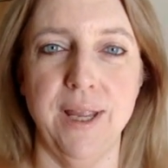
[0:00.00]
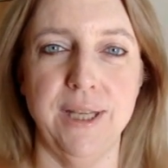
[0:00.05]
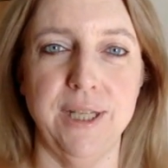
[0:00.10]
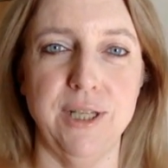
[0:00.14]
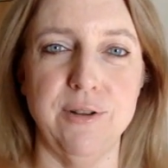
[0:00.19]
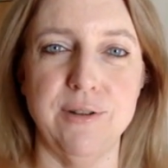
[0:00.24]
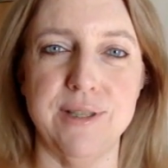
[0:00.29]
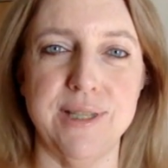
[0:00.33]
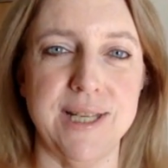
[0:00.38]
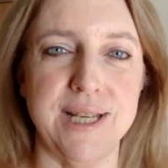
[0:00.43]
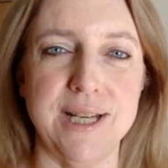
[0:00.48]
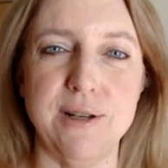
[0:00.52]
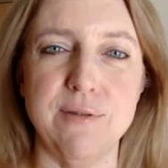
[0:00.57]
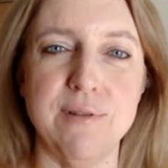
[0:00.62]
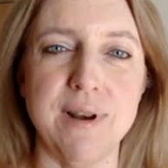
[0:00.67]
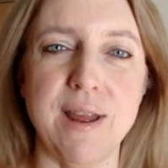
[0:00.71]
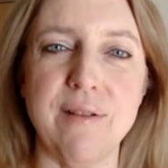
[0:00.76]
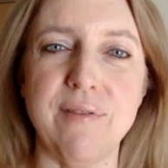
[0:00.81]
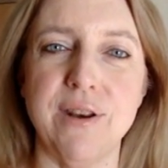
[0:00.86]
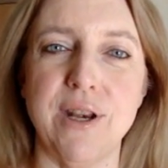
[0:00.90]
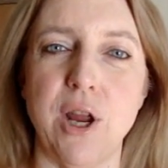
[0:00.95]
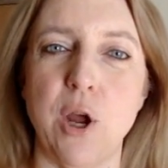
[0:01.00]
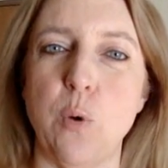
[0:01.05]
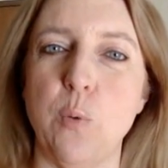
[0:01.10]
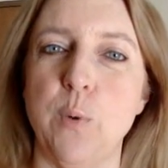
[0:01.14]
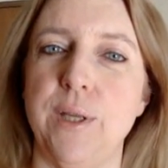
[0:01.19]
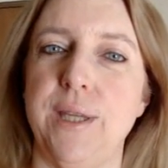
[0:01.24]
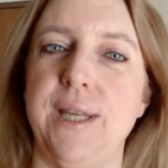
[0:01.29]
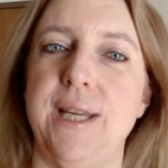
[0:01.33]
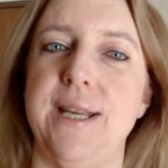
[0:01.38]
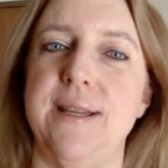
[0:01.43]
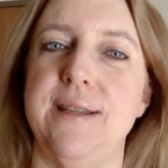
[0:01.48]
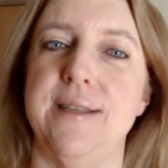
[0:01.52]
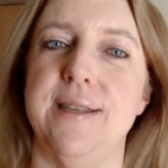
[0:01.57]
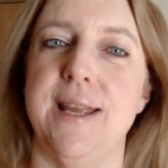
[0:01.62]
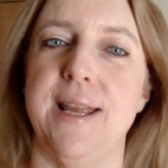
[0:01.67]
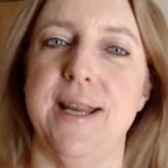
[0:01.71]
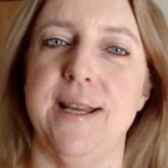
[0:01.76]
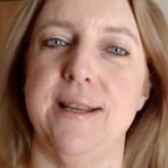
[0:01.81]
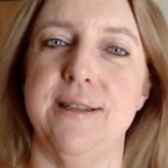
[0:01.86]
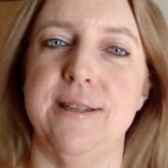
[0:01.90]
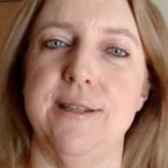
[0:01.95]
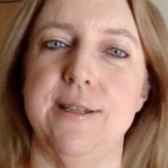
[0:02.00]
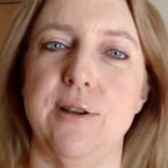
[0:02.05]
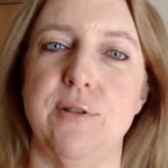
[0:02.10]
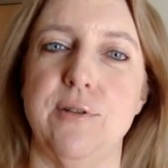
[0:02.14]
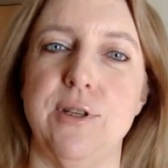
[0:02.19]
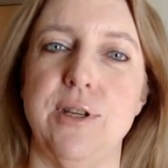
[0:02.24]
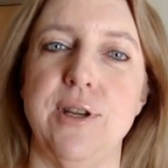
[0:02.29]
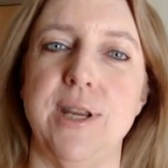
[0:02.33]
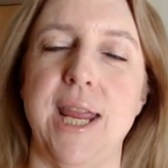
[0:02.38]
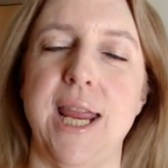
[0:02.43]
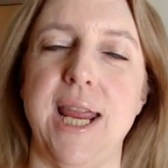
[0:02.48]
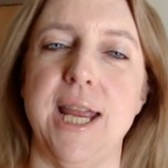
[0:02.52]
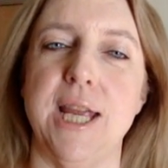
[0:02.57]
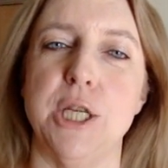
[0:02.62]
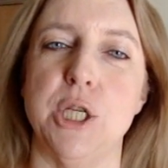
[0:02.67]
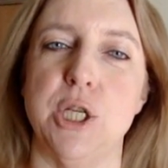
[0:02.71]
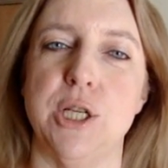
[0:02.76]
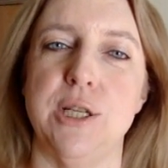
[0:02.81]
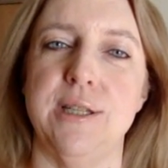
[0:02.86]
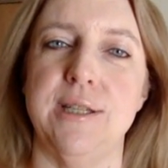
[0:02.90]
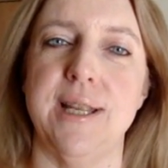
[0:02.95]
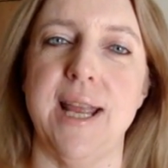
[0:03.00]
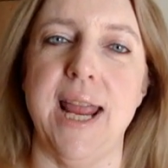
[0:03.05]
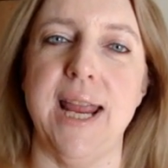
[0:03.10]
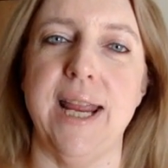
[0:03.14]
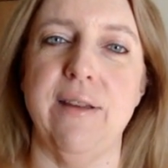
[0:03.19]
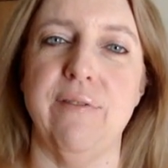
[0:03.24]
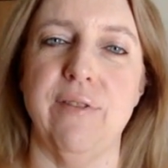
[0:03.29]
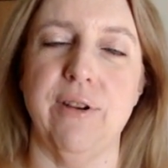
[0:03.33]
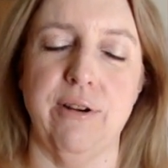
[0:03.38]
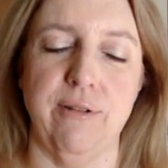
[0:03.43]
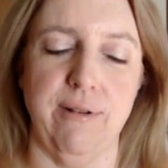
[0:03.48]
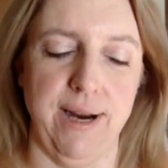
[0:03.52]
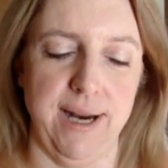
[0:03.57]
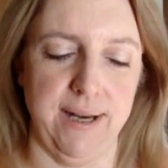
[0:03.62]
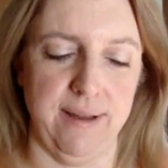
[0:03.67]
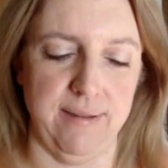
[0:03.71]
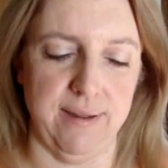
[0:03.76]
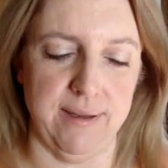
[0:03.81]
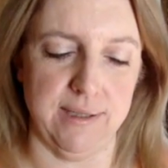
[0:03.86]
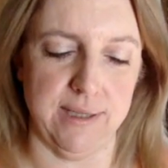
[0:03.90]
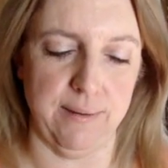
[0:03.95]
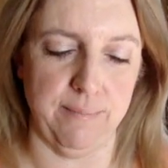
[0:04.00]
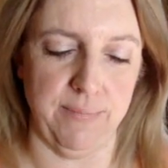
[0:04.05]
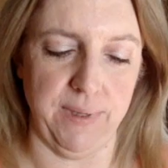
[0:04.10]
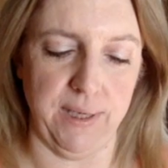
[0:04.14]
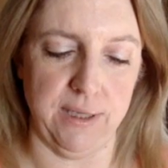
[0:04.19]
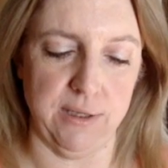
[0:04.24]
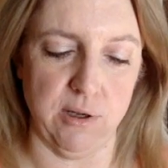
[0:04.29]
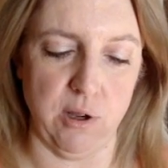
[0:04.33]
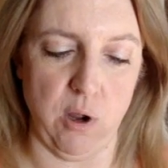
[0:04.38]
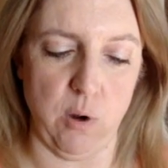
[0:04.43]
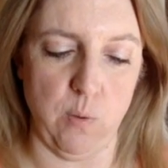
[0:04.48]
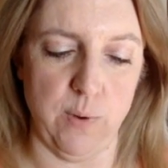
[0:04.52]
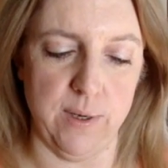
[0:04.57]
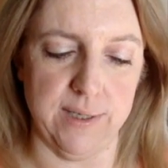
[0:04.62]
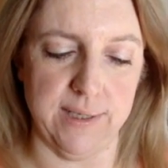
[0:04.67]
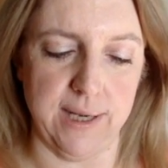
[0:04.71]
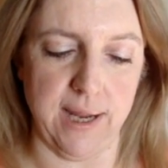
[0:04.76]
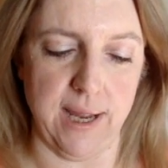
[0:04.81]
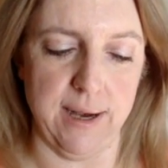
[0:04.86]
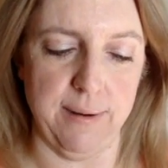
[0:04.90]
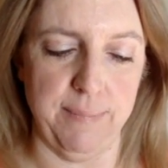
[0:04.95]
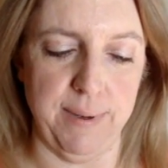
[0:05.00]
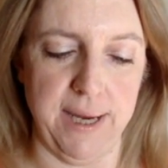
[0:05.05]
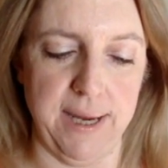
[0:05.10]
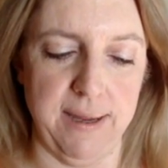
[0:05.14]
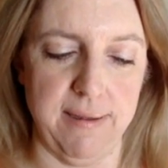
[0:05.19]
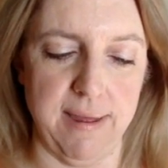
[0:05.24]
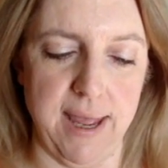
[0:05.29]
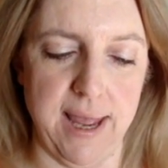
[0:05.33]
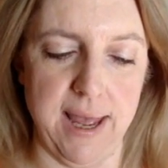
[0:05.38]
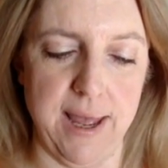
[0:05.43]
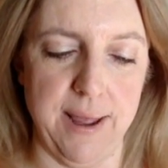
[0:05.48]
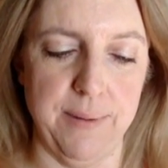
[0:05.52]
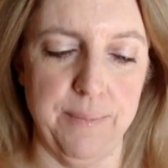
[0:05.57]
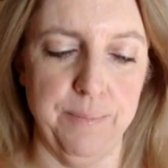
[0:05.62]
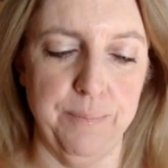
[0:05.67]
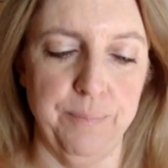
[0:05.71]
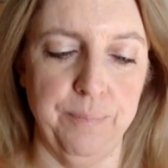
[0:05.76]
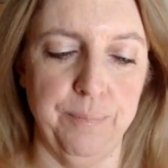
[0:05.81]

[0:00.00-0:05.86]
You See, you never know with these things, so you can't just take it for granted that something's always going to be there.